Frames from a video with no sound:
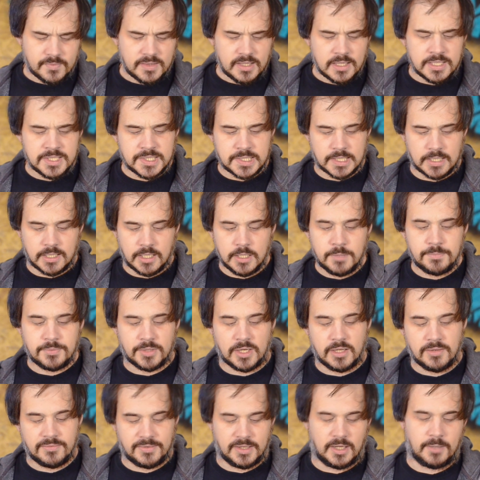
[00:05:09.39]
So the low
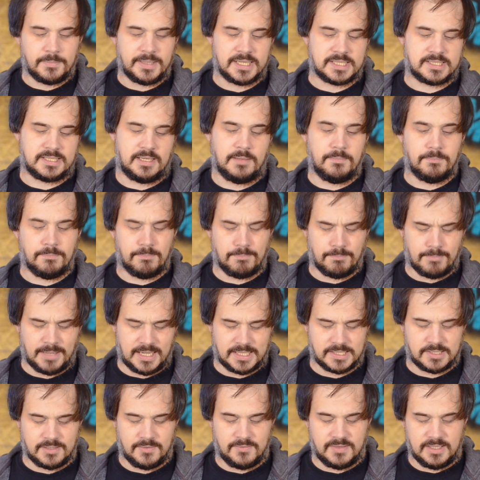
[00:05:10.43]
profile makes a
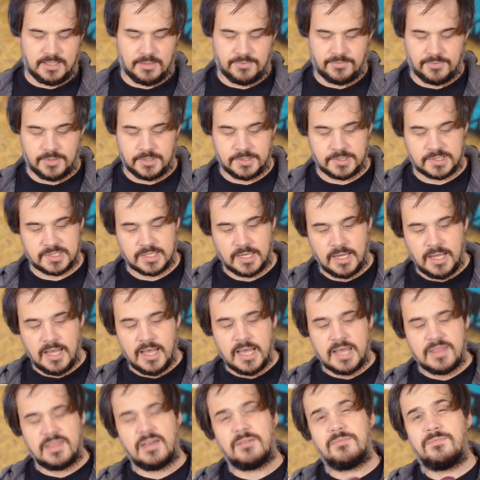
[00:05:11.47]
massive difference.
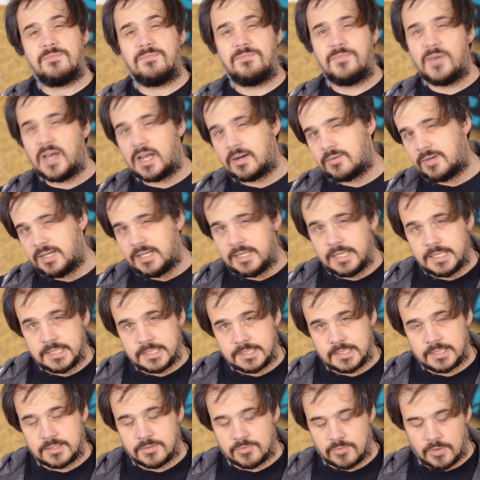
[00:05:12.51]
They're very
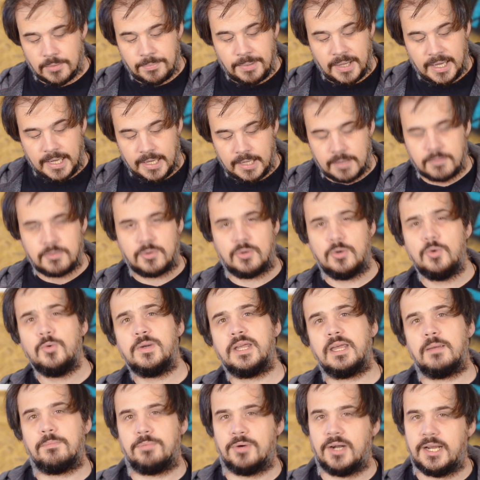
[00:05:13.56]
easy to repair. All
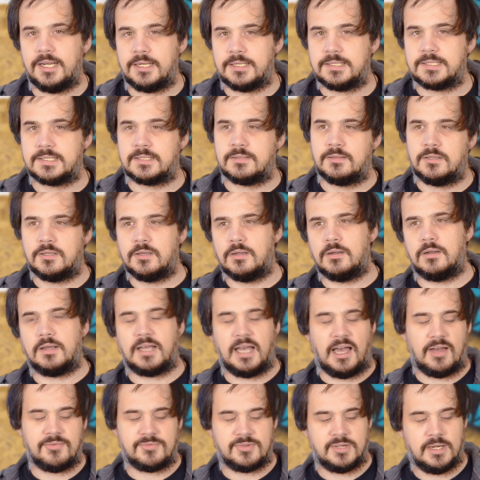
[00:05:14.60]
kit breaks, got to look
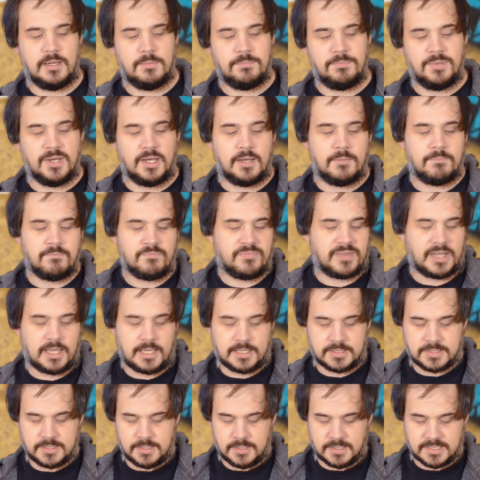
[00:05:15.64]
after it, but
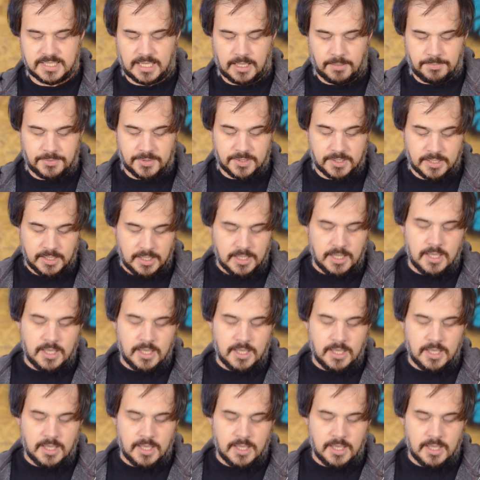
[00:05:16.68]
accidents happen.